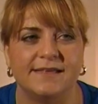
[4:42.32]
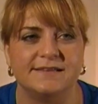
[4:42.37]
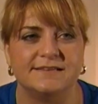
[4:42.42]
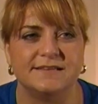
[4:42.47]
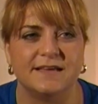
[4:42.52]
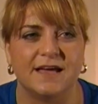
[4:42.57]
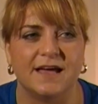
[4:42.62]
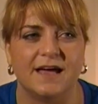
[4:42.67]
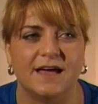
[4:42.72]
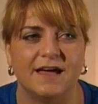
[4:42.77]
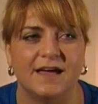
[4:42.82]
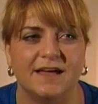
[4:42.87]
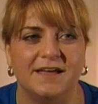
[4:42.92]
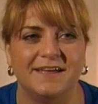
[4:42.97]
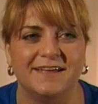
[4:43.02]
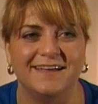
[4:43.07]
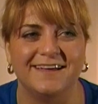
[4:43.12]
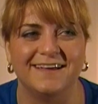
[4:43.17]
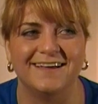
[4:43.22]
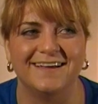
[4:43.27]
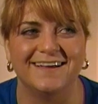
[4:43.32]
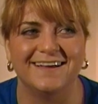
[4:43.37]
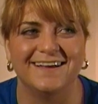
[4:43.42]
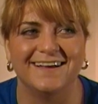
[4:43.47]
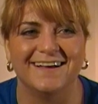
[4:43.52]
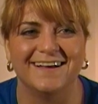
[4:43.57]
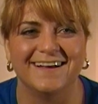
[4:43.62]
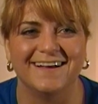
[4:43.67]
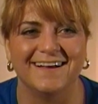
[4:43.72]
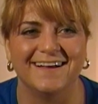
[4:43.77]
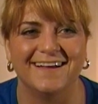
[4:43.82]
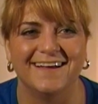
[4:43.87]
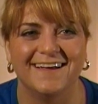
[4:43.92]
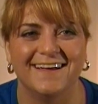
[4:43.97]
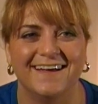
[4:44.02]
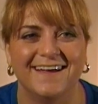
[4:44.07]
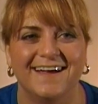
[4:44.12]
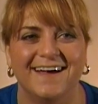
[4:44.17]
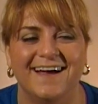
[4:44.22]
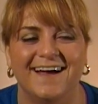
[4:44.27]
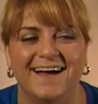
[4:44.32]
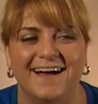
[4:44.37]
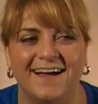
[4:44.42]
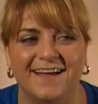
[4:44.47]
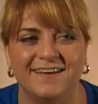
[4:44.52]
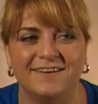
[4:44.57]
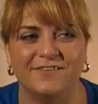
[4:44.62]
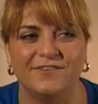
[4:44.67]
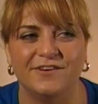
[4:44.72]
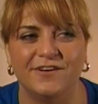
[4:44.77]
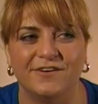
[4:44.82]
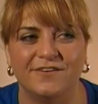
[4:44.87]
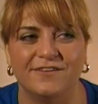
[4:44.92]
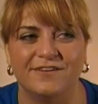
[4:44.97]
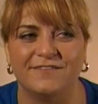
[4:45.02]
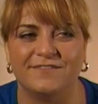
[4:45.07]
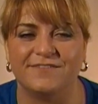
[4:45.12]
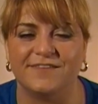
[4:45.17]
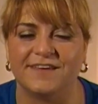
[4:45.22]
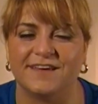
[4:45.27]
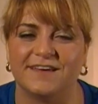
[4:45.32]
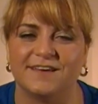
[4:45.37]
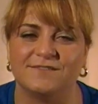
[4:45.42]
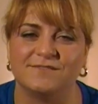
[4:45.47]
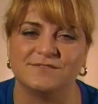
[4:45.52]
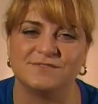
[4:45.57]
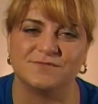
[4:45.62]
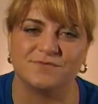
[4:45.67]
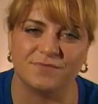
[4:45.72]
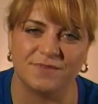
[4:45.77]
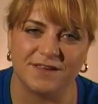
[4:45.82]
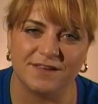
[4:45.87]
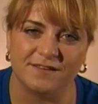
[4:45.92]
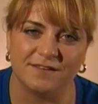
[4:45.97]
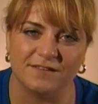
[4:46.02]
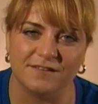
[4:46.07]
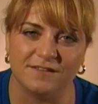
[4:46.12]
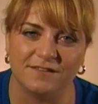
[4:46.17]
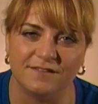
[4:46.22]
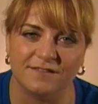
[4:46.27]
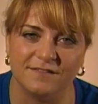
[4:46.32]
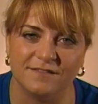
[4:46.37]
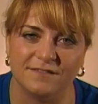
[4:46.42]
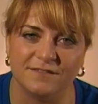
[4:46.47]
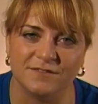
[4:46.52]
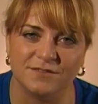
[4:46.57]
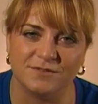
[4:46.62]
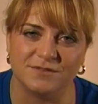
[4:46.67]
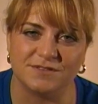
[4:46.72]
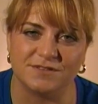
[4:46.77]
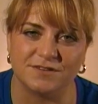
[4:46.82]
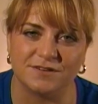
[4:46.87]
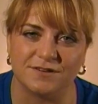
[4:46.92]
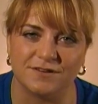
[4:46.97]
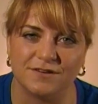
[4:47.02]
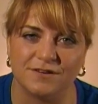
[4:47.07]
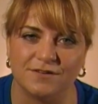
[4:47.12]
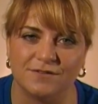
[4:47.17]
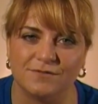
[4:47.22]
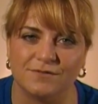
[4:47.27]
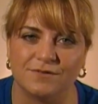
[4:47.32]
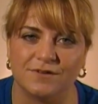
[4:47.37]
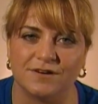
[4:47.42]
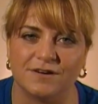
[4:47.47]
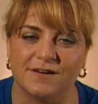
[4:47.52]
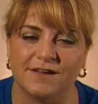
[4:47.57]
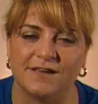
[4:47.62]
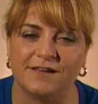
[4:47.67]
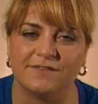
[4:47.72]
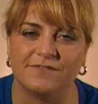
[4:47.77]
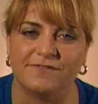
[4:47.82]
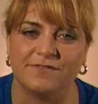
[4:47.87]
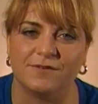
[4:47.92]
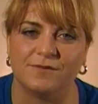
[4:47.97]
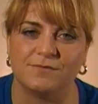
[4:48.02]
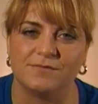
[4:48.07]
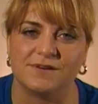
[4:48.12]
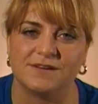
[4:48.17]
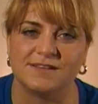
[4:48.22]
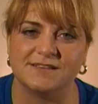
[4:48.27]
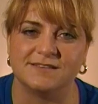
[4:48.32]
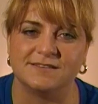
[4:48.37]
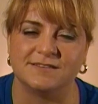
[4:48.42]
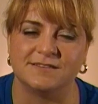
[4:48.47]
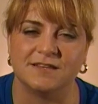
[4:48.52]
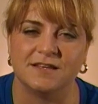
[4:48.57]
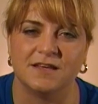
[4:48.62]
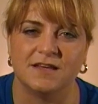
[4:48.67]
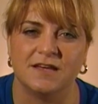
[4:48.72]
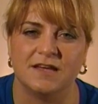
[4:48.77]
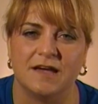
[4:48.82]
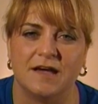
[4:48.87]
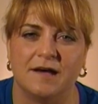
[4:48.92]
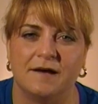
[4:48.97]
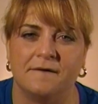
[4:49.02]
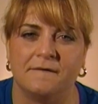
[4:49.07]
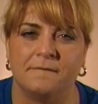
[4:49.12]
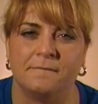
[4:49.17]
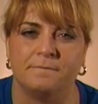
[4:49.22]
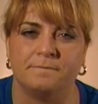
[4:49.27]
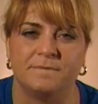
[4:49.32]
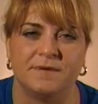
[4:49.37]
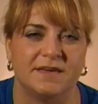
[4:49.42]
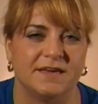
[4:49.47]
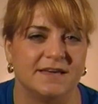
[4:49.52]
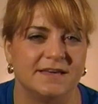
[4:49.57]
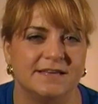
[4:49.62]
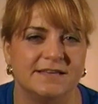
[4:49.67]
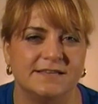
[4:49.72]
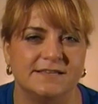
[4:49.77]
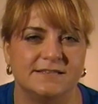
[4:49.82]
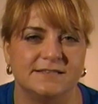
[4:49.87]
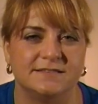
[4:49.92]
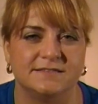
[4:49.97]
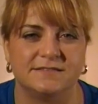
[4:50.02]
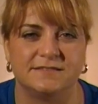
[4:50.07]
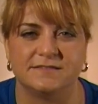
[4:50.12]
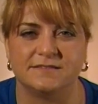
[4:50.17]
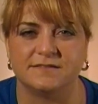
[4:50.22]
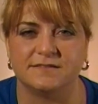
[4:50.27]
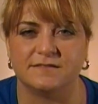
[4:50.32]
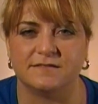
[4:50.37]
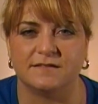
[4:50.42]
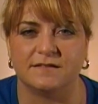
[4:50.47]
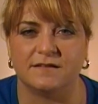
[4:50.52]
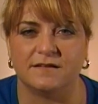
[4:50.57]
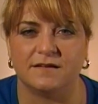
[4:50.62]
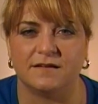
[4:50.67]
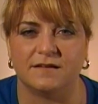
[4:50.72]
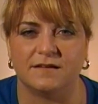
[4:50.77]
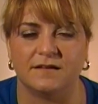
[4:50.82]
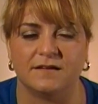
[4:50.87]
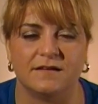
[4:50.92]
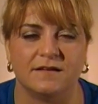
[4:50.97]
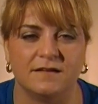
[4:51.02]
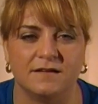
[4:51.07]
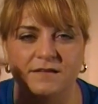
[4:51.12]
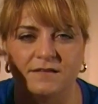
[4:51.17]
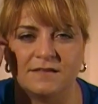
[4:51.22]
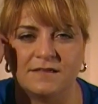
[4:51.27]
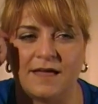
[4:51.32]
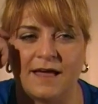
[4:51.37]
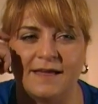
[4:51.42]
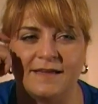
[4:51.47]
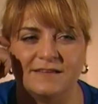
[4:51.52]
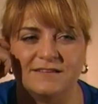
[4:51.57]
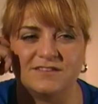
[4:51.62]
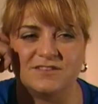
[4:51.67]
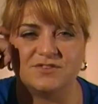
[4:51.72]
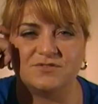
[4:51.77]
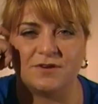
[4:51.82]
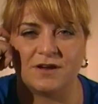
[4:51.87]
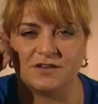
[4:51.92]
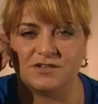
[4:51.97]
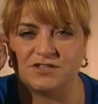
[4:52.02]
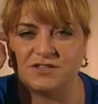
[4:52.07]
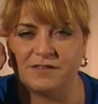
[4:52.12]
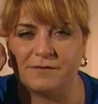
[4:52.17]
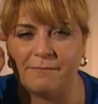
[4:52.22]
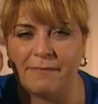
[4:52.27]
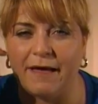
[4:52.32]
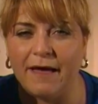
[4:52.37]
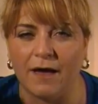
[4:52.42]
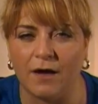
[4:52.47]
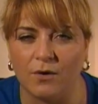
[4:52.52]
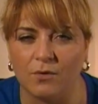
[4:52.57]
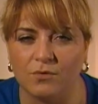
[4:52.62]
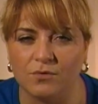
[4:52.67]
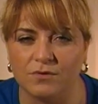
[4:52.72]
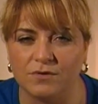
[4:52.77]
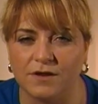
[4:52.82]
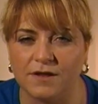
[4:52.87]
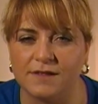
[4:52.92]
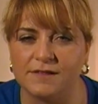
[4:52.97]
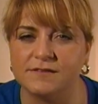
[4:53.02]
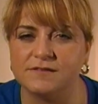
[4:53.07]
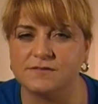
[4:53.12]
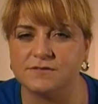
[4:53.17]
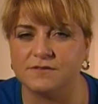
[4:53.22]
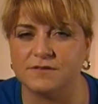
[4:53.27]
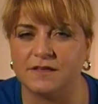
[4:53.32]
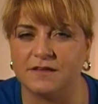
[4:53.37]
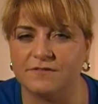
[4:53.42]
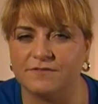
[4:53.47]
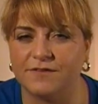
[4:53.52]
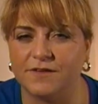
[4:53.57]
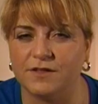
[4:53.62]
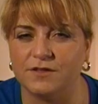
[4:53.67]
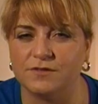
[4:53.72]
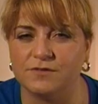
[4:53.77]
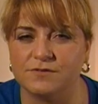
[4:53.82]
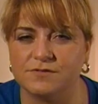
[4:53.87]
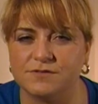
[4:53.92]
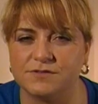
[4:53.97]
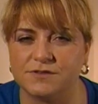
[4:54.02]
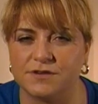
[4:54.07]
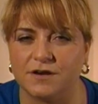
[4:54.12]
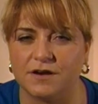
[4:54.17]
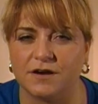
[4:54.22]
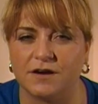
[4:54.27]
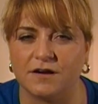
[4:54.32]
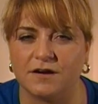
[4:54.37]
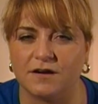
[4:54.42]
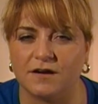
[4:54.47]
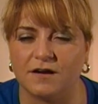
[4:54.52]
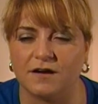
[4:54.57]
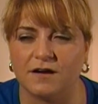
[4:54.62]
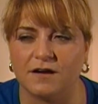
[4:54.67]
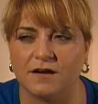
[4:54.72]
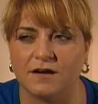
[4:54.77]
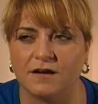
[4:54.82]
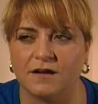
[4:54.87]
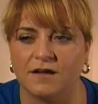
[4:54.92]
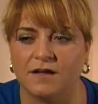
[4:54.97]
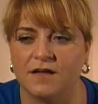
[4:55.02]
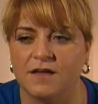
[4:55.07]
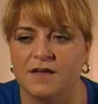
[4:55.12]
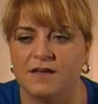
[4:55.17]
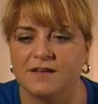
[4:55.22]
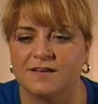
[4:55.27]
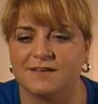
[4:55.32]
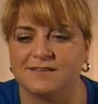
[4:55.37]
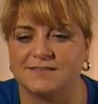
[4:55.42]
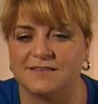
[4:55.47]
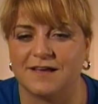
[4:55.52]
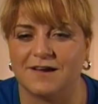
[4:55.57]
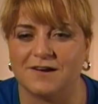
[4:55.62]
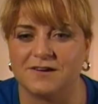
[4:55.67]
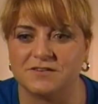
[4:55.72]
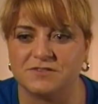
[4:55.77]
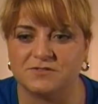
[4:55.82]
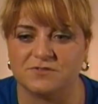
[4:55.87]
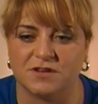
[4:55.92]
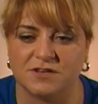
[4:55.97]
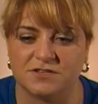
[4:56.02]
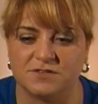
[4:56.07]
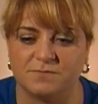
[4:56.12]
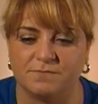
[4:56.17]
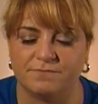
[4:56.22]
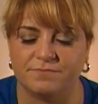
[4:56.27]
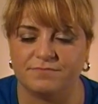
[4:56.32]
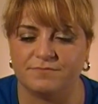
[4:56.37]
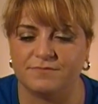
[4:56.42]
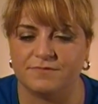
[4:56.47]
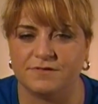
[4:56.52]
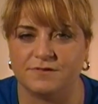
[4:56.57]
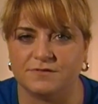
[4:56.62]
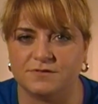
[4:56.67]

and I don't know if it was real looser or if it was because I'd stretched them out, and so they felt looser because they are stretch.